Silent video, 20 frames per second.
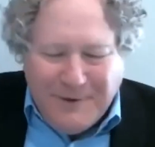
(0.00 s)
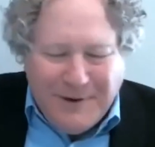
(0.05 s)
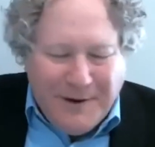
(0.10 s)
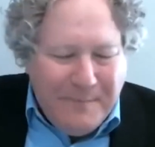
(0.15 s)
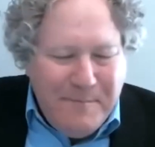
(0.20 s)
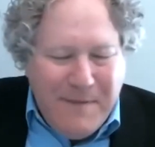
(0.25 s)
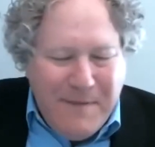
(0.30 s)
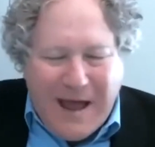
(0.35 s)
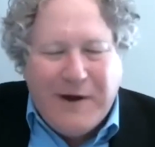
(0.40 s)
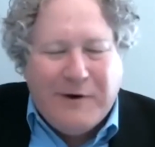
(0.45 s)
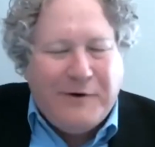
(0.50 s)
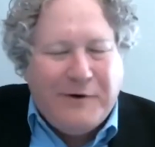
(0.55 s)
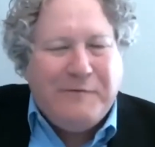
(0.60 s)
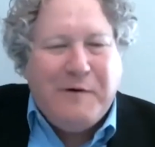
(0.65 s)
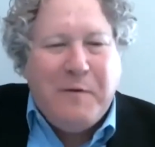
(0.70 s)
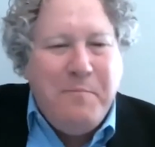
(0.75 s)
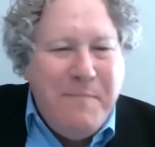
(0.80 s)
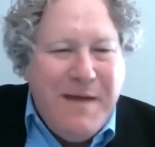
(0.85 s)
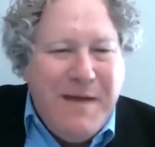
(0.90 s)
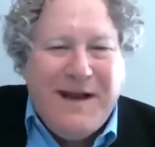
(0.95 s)
a matter of
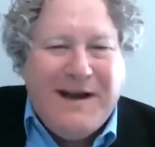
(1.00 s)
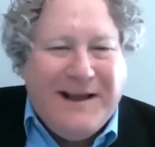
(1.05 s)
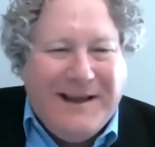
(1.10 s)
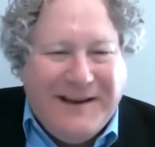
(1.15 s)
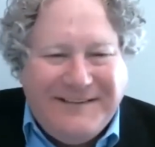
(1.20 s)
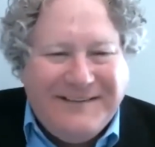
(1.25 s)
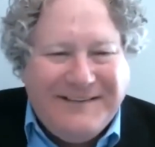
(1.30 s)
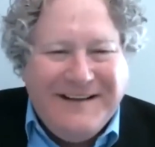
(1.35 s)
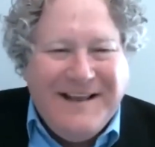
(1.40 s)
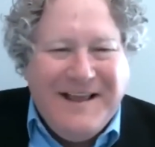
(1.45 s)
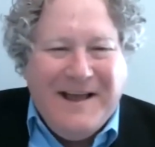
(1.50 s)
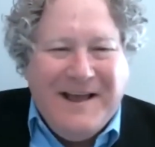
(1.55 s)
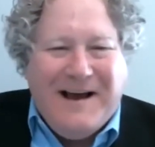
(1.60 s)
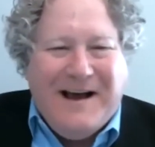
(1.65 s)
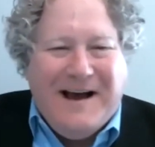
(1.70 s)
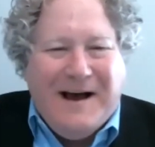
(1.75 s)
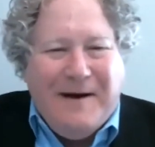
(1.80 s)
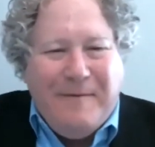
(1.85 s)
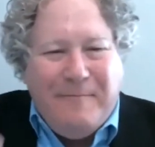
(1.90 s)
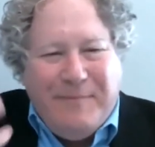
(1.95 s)
a minute,
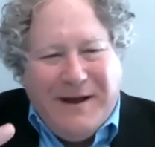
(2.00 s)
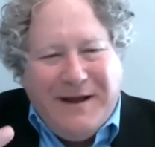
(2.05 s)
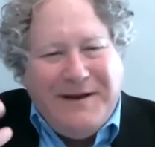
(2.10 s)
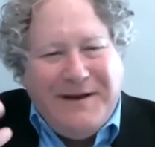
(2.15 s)
uh, but